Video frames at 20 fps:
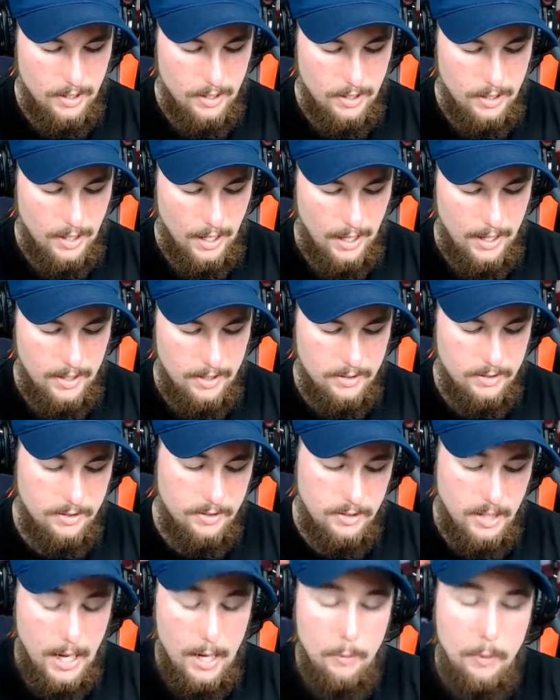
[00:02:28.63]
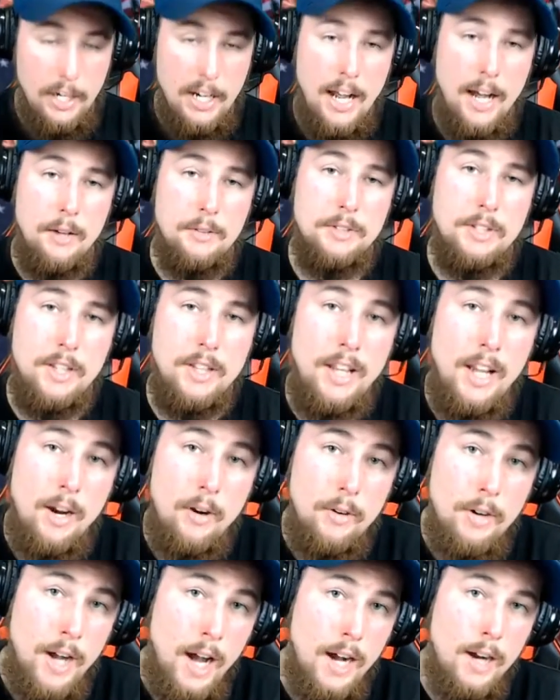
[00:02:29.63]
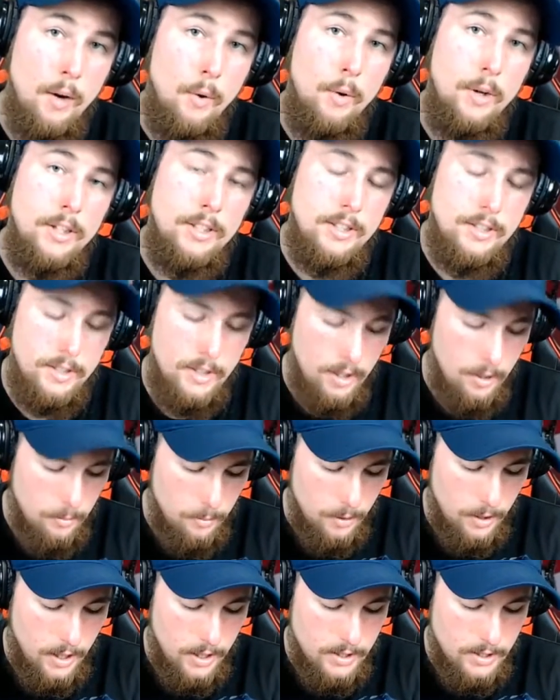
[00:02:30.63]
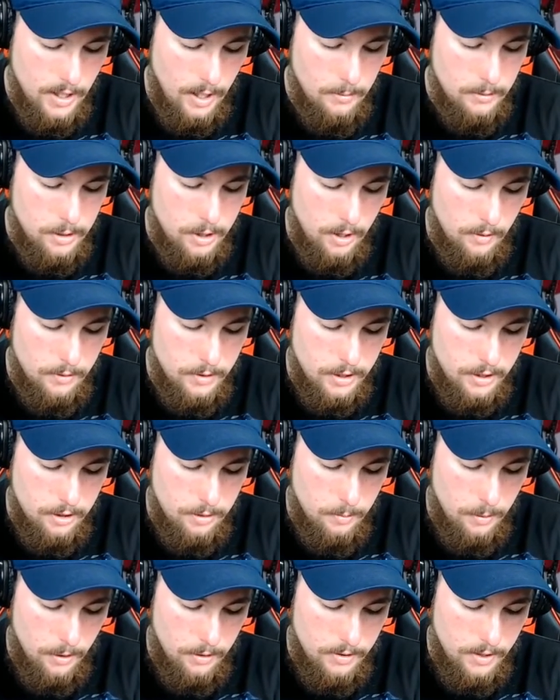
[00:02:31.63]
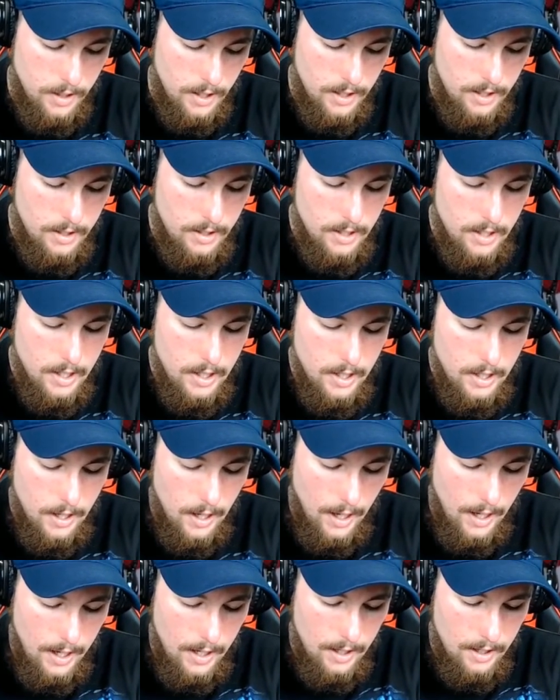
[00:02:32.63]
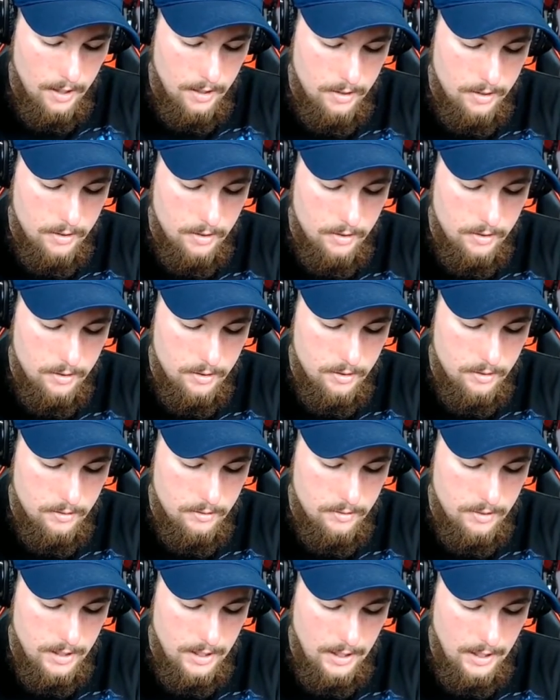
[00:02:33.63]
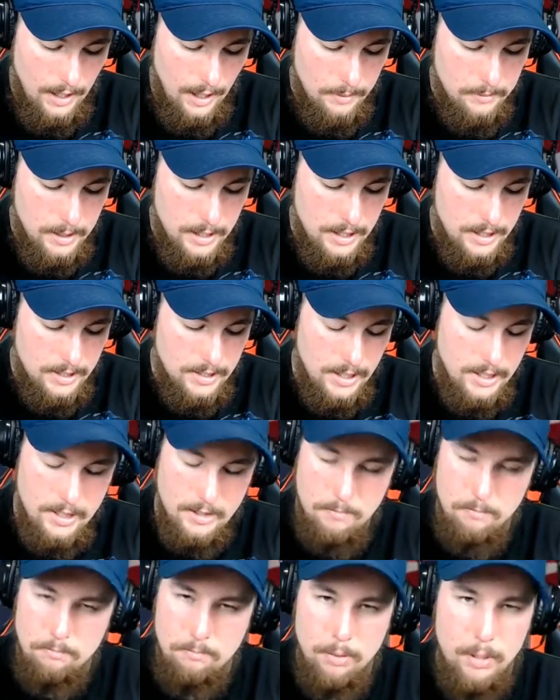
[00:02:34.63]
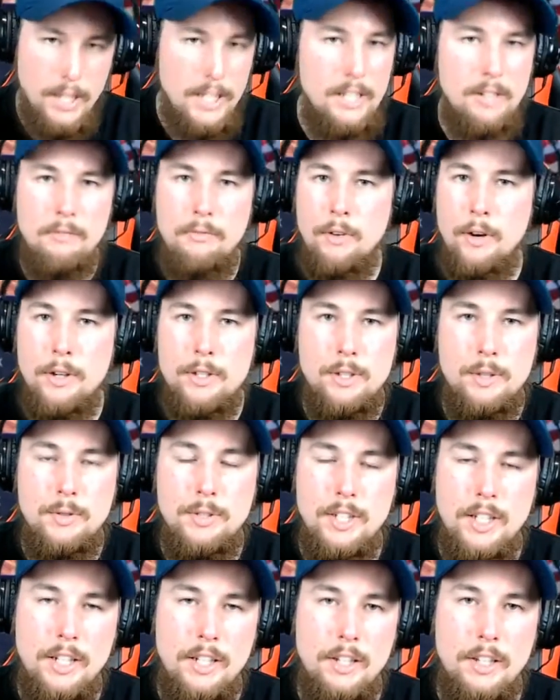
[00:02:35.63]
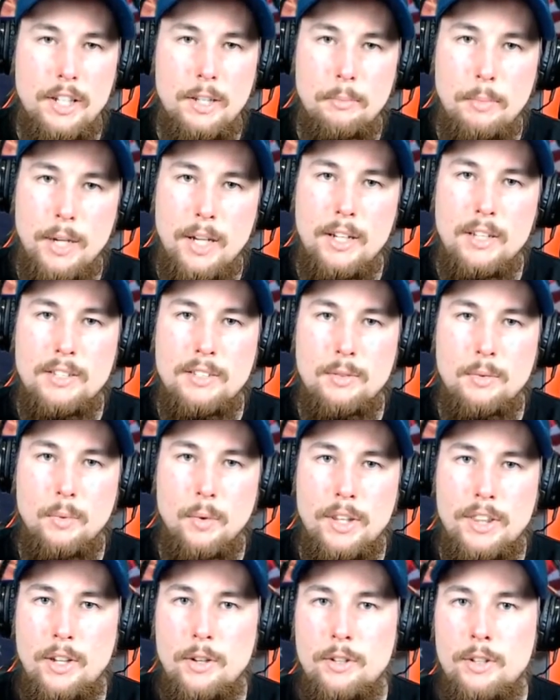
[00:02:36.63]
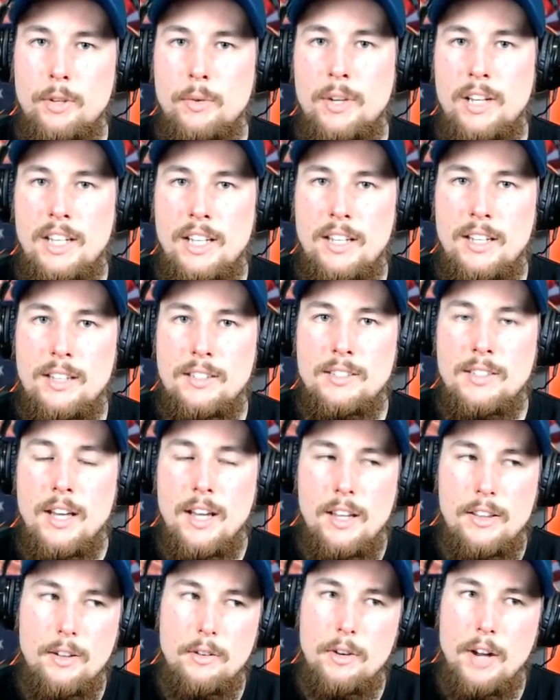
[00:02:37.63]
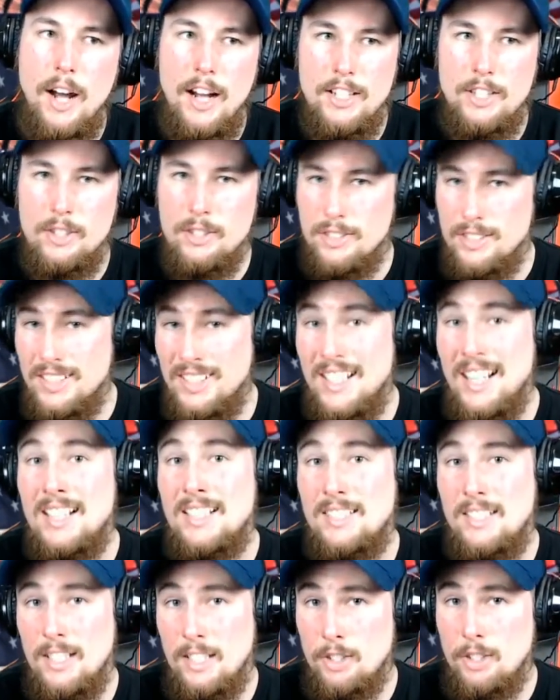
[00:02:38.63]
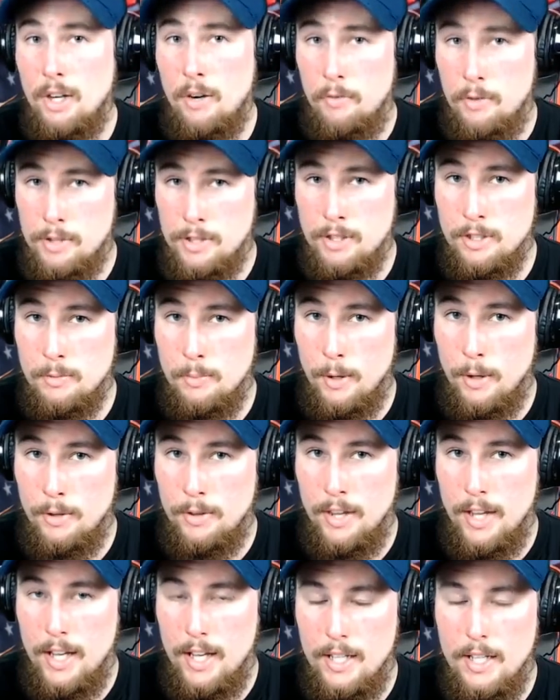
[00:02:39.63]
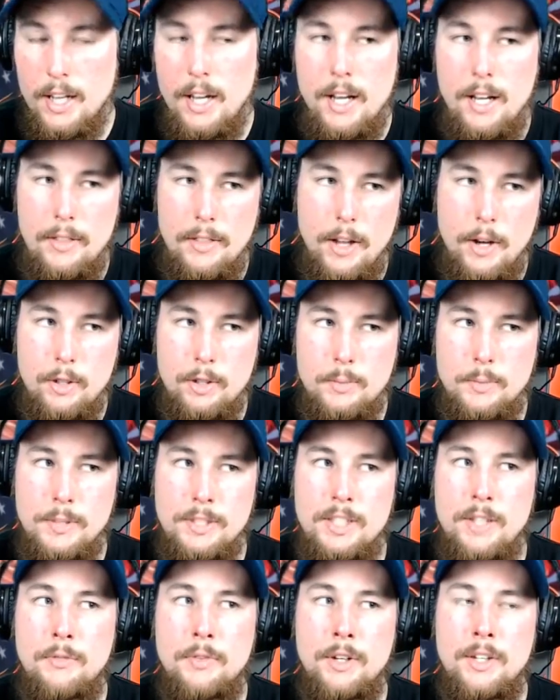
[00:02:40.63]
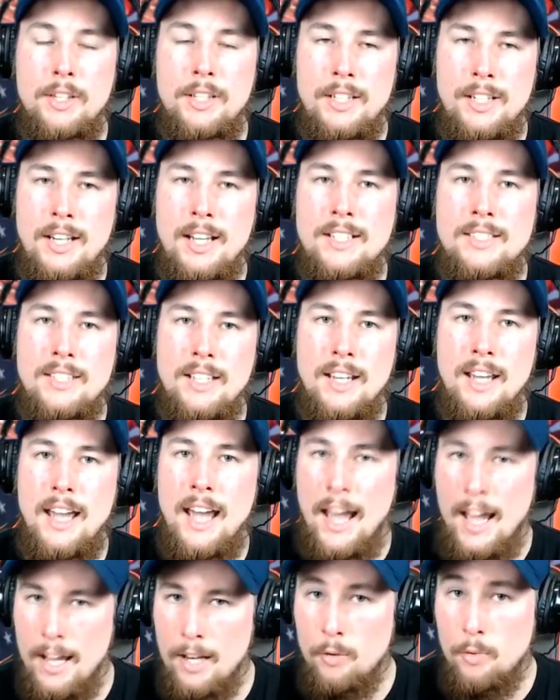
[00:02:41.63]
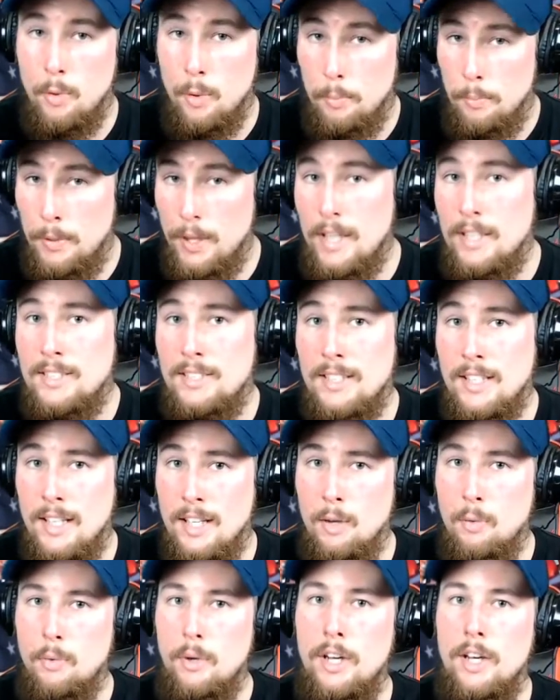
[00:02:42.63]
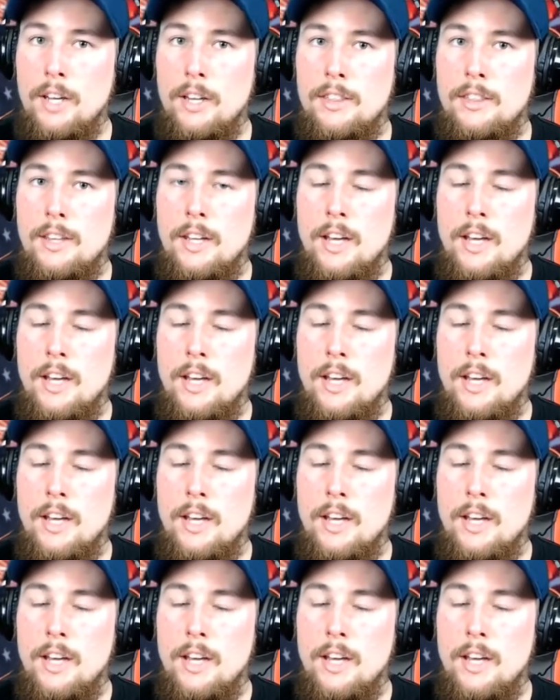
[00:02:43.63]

has now announced that they are not going to celebrate Thomas Jefferson's birthday, and I mean it's it's blatant virtue signaling because what they're doing is they're not just nixing Jefferson's birthday; they're specifically nixing it and replacing it with